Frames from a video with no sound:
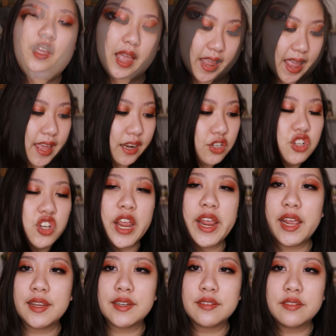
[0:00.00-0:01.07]
I had a
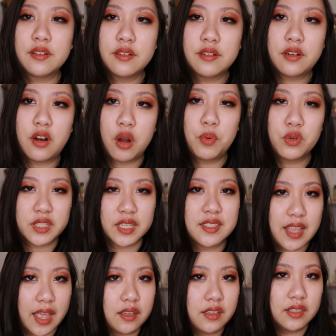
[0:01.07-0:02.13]
shade almost
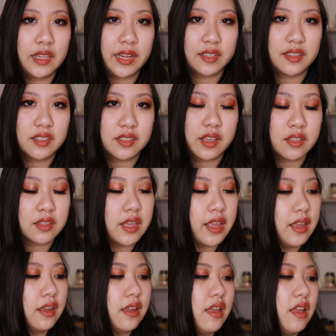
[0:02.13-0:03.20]
exactly like this, I
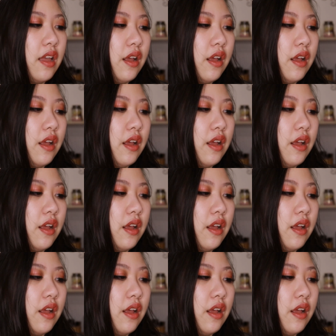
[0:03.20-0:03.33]
think,